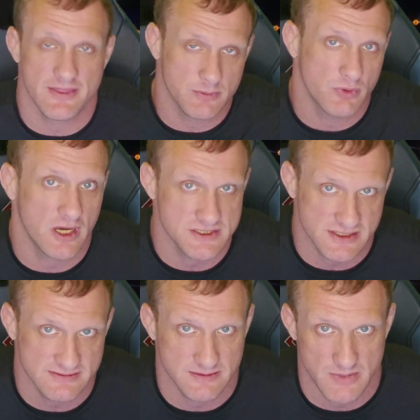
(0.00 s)
Other
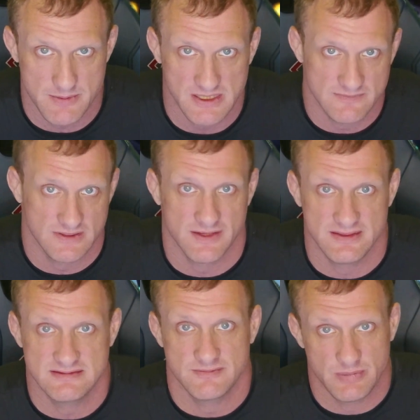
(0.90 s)
projects that maybe have done
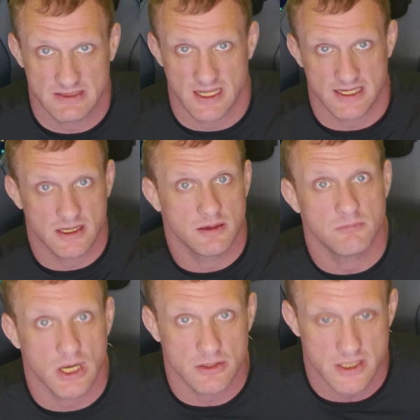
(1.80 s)
this have been like
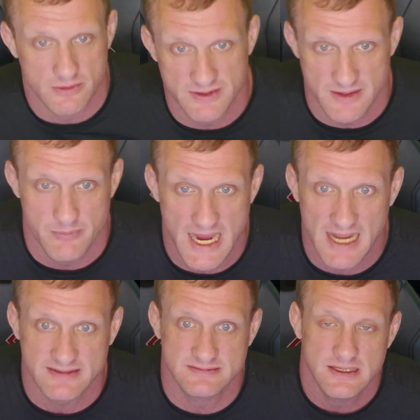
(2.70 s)
Komodo in the
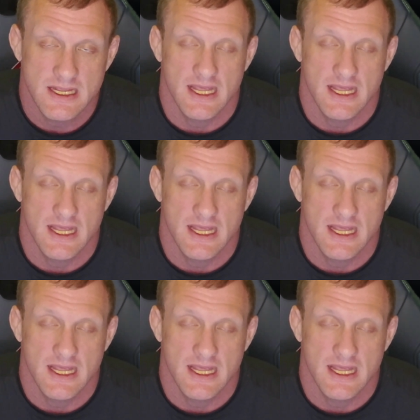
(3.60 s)
past,